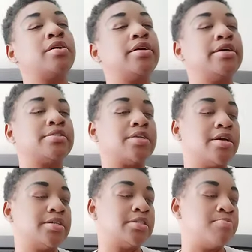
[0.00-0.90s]
It
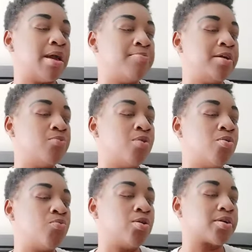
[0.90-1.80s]
says maybe it
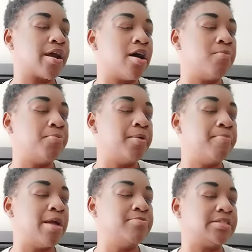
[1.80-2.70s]
won't work out, but
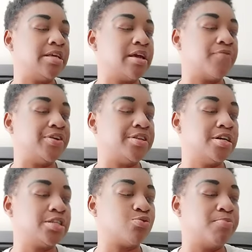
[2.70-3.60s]
maybe seeing if it
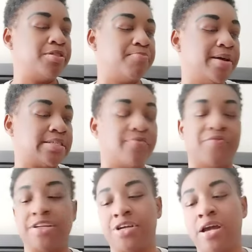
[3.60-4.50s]
does will be the best
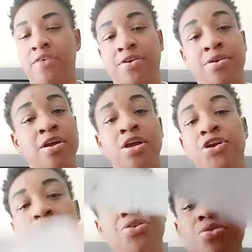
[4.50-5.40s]
adventure ever.
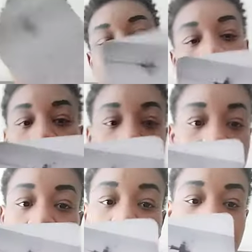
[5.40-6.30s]
You don't want to make it
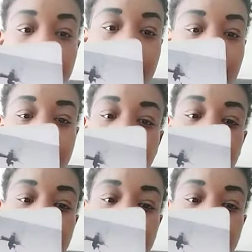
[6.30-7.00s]
work out with him.